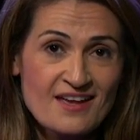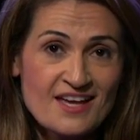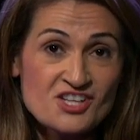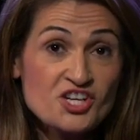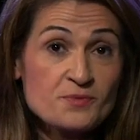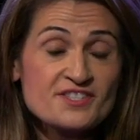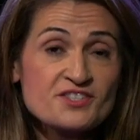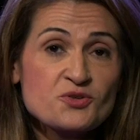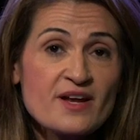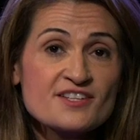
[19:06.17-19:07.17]
She was
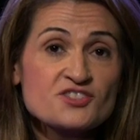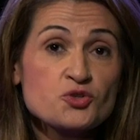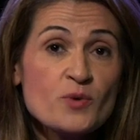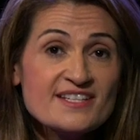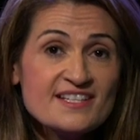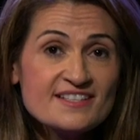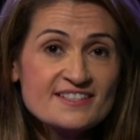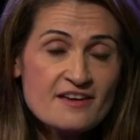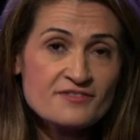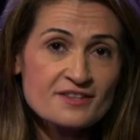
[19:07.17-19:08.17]
Australia's
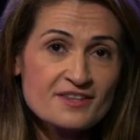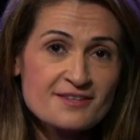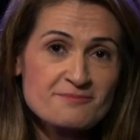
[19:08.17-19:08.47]
27th